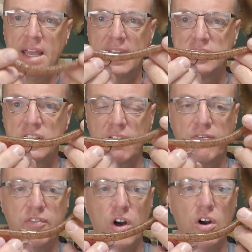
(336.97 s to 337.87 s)
it's going to
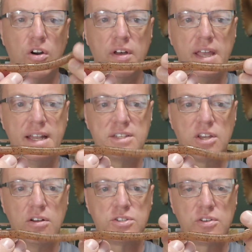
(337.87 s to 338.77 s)
fall, and it's
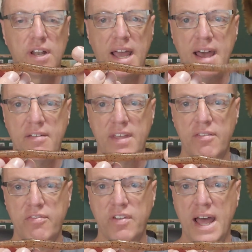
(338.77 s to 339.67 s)
also going to have that
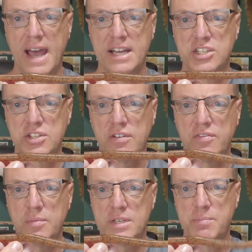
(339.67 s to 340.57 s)
flash
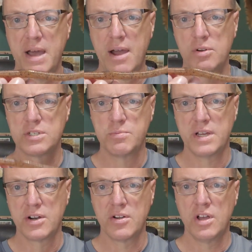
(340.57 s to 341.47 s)
from this power spinner